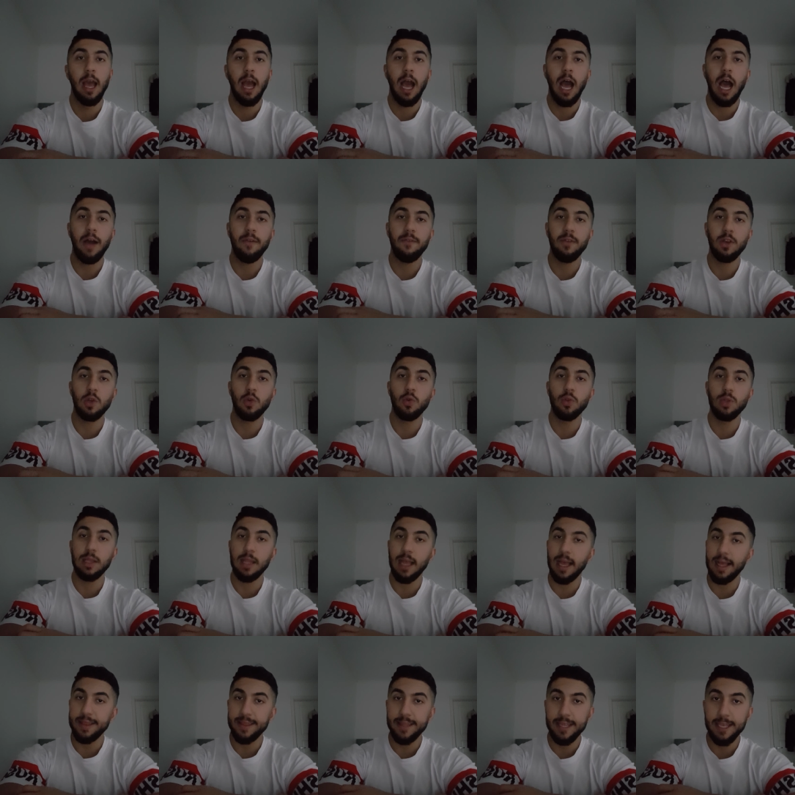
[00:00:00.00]
have a good
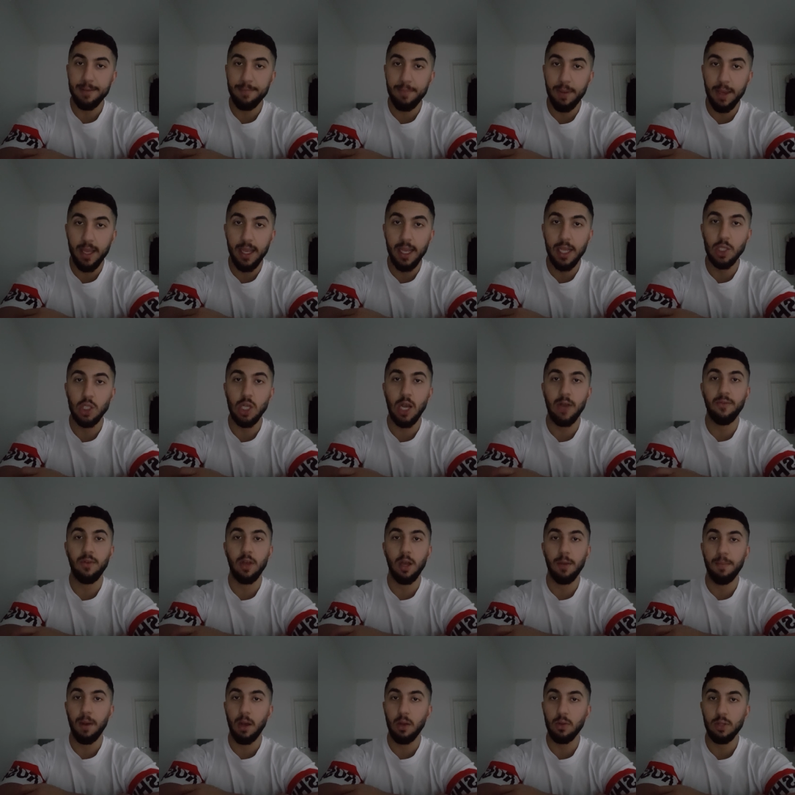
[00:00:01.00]
landing page, have
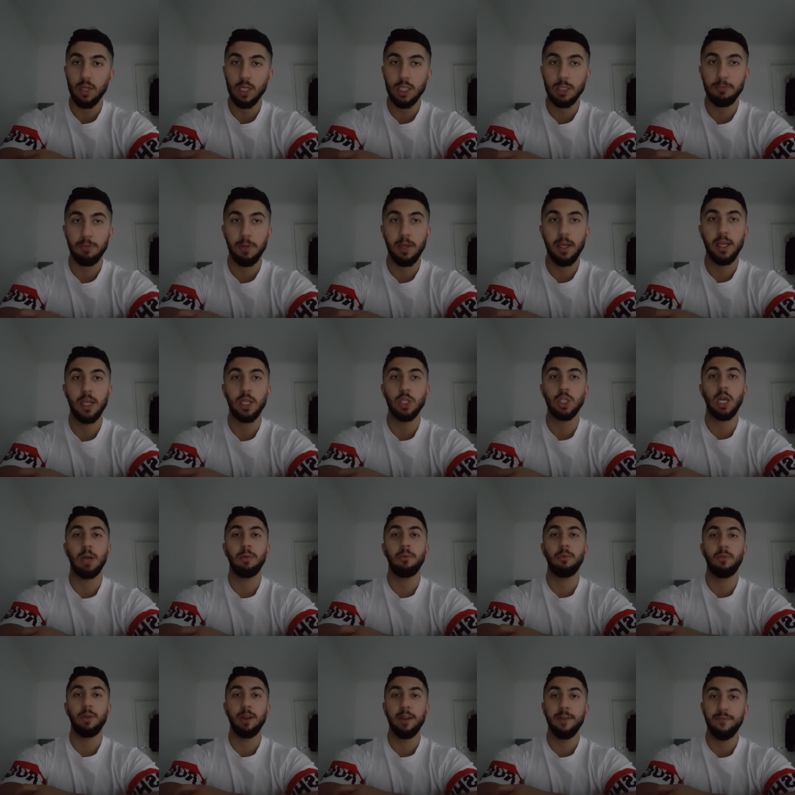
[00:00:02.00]
a about us page, have
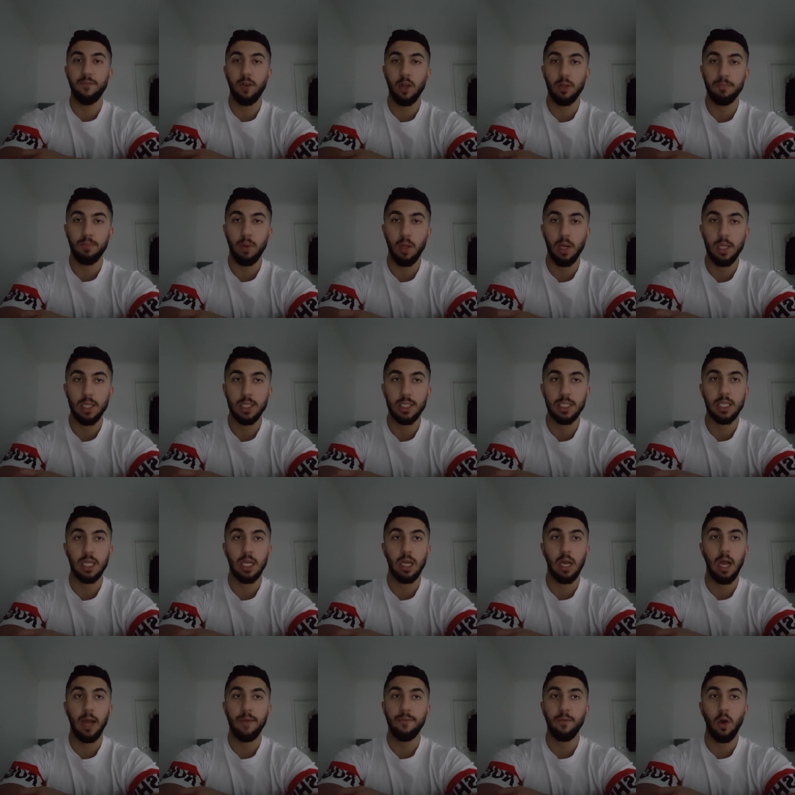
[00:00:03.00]
a refund policy.
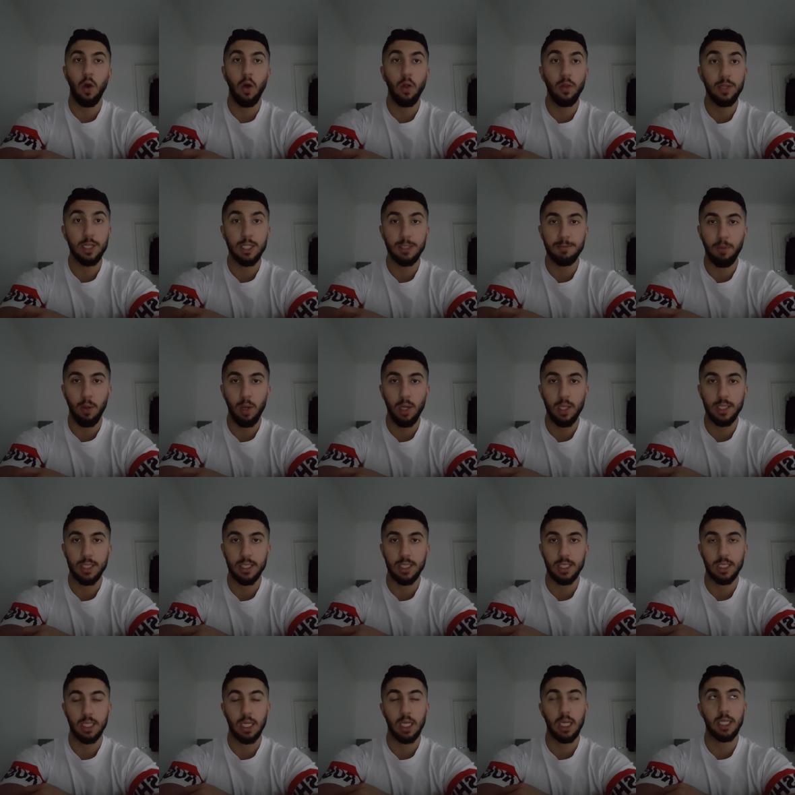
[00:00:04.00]
I have all these
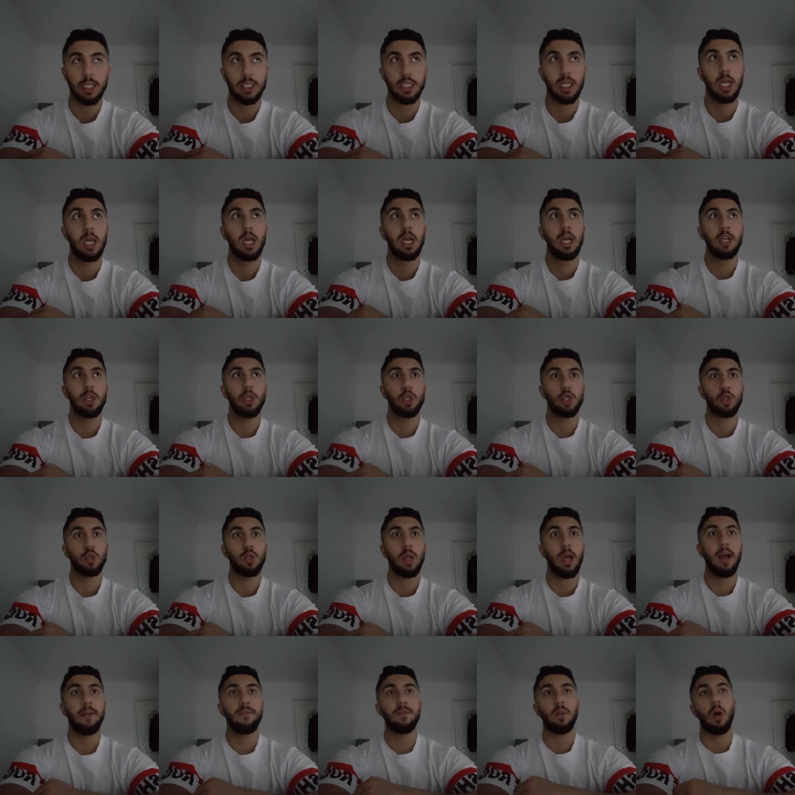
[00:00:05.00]
policies, guys. You should
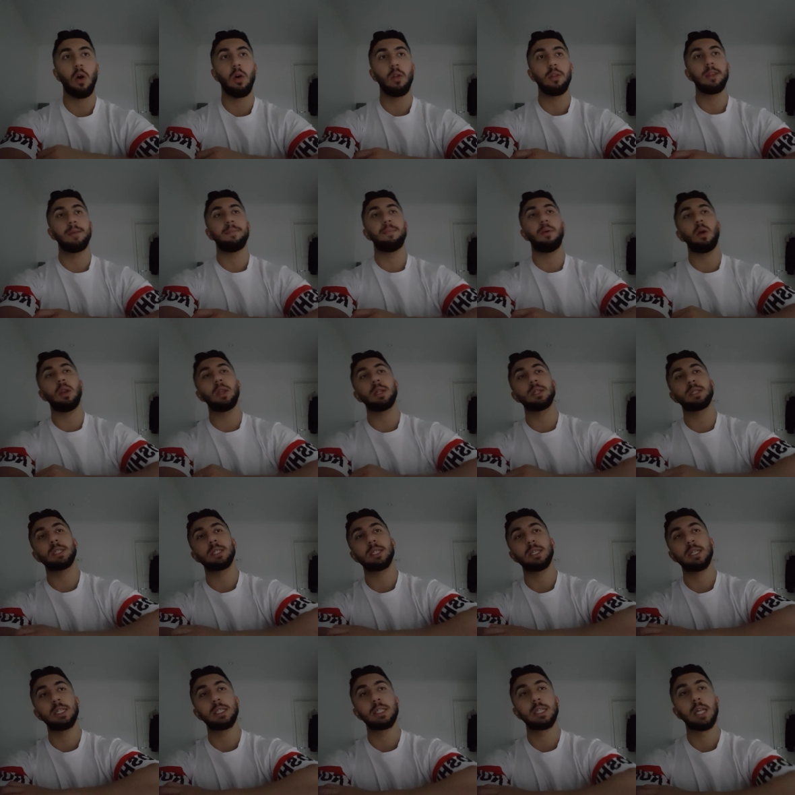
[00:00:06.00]
have all the
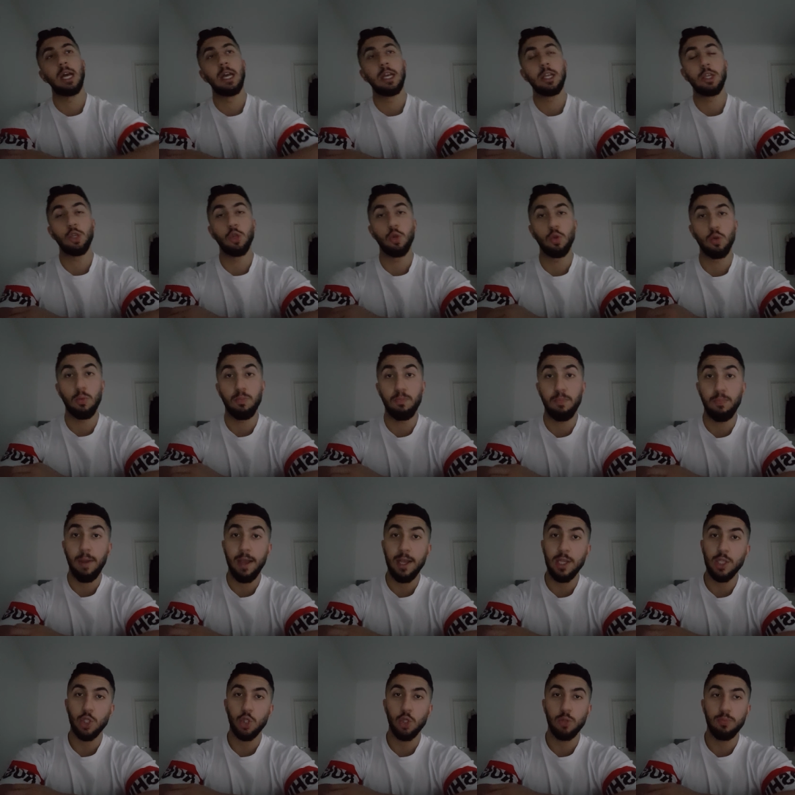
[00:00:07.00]
policies. Your
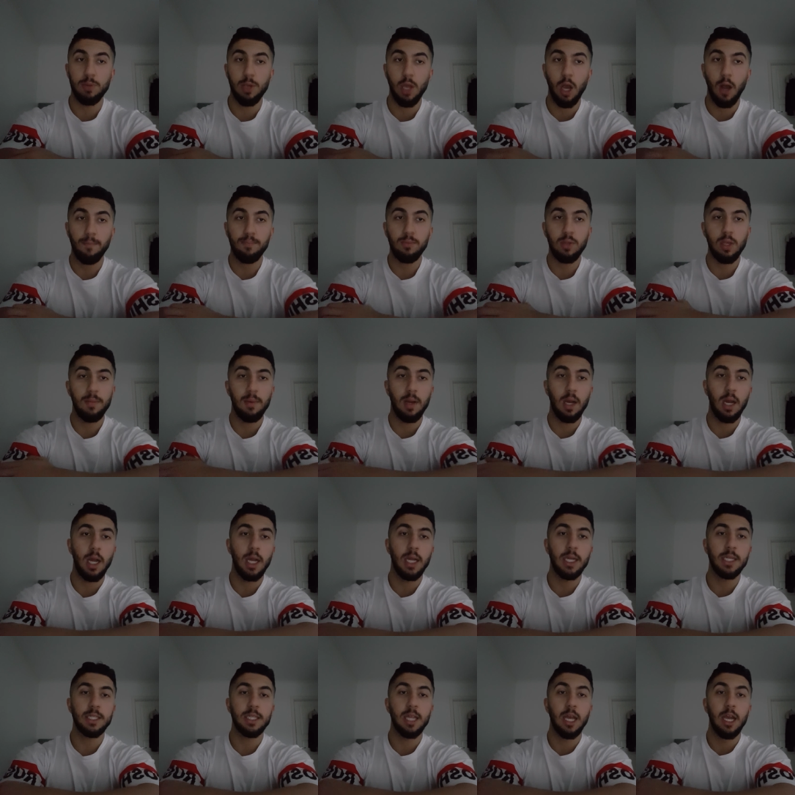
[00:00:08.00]
page should be
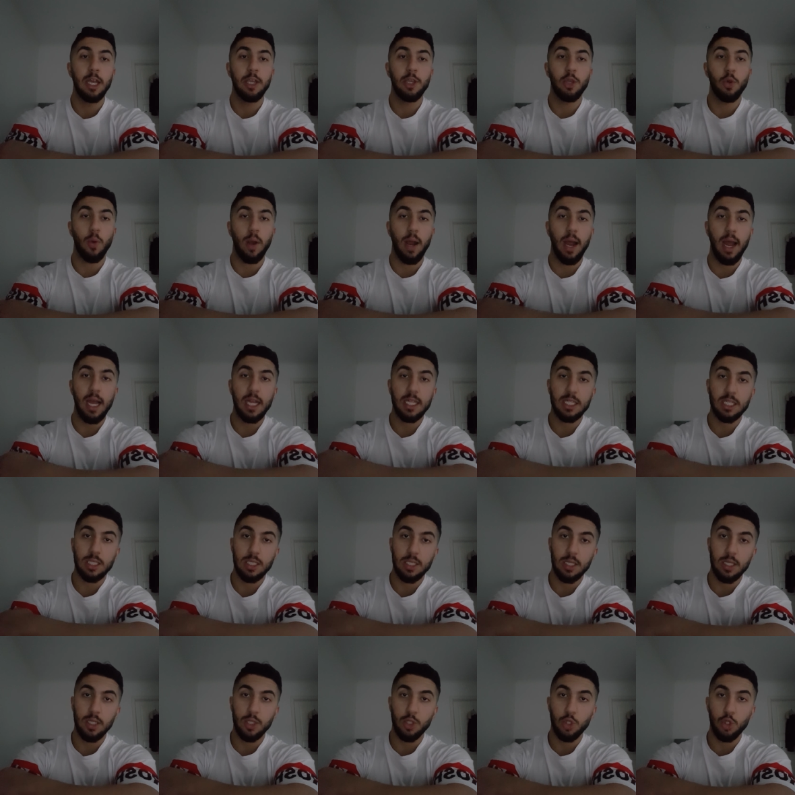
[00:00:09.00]
optimized. Your ads
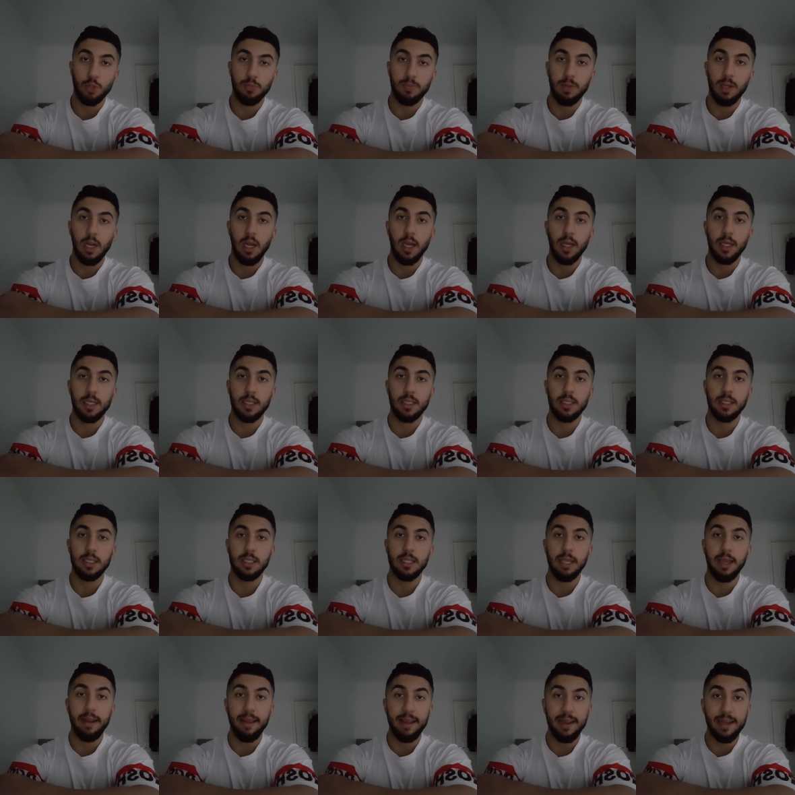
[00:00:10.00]
should be like
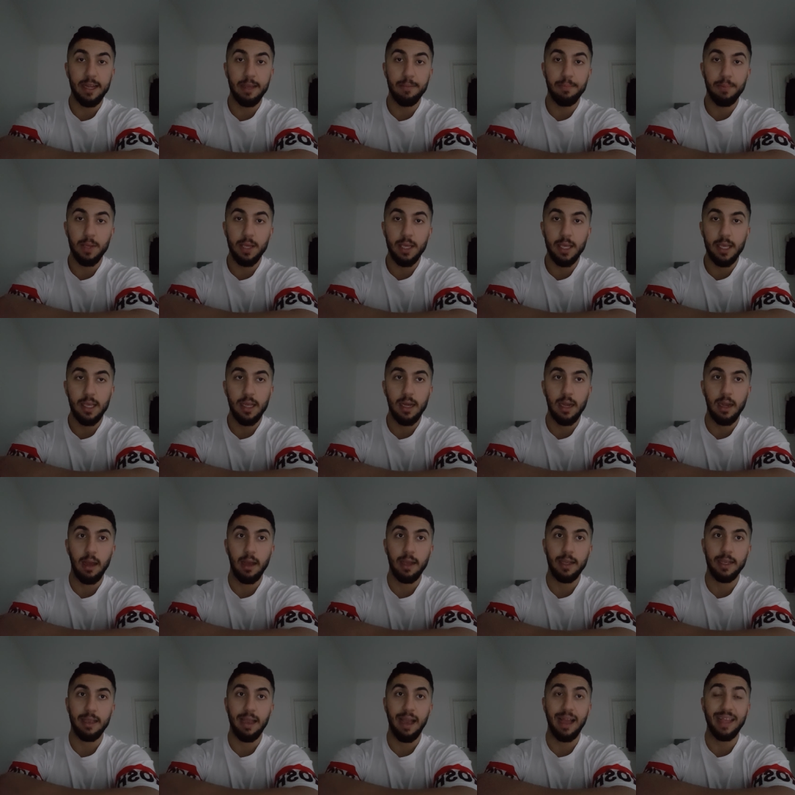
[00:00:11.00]
1080p,
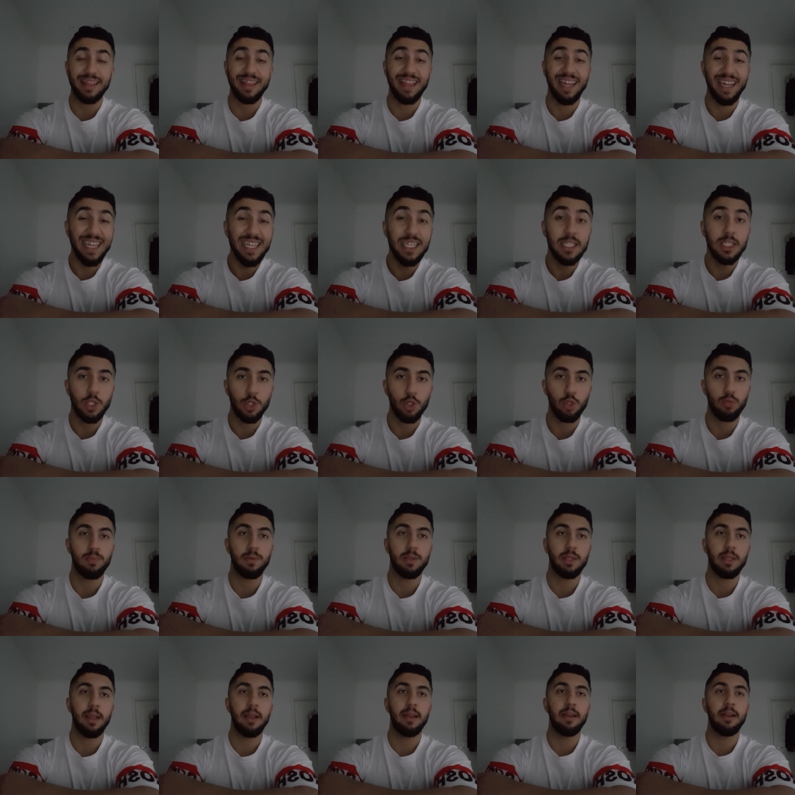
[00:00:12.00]
like at least should
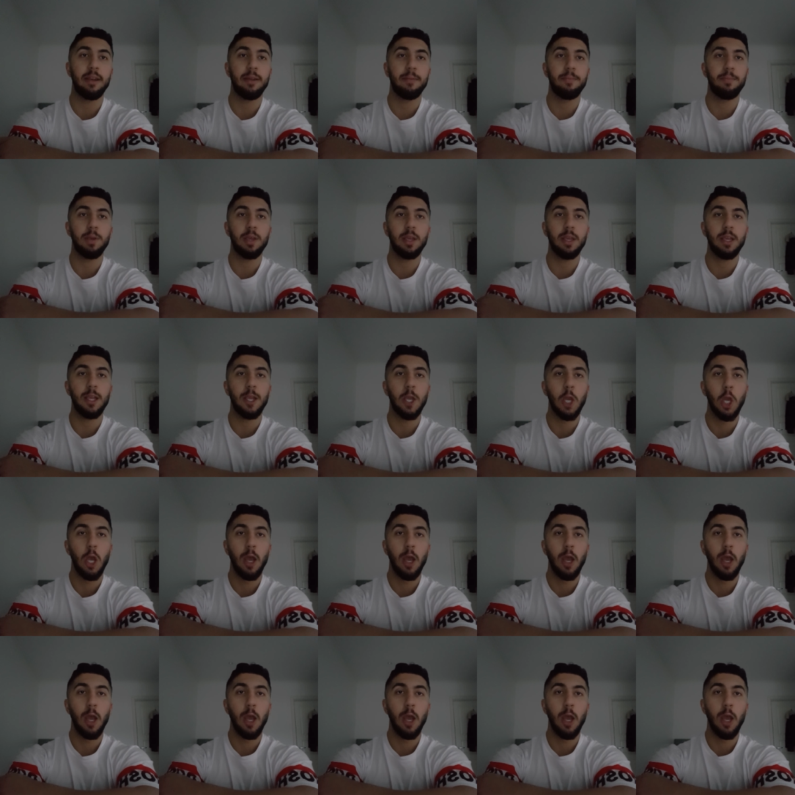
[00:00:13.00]
be 1080p,